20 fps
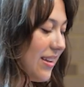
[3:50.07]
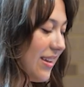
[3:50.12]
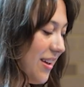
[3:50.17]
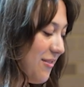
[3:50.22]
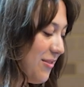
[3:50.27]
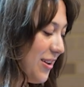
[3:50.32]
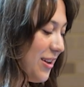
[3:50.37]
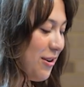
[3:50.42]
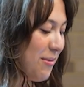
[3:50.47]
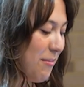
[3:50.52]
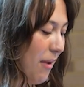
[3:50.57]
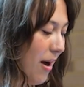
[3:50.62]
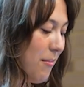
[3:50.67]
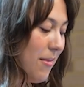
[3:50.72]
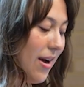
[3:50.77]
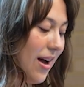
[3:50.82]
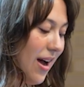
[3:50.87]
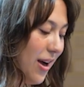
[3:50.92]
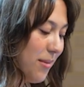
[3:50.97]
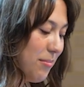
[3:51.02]
Giving your
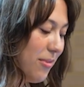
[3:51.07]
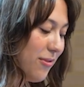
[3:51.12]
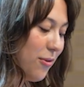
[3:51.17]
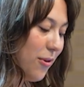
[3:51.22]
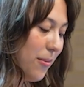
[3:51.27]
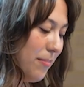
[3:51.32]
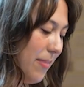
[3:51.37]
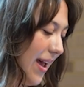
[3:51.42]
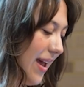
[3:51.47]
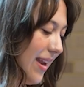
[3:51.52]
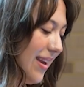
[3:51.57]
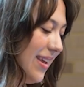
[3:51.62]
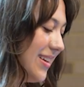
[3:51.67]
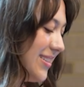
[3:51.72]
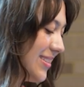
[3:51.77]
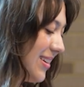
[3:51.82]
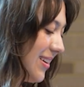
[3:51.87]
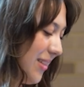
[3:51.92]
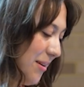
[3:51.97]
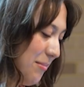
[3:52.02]
mom a hug before bed
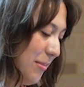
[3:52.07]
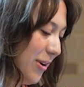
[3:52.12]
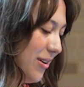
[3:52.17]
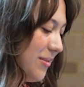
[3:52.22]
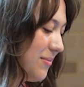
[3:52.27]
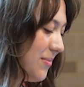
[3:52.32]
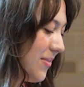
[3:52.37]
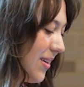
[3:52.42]
is a glimmer.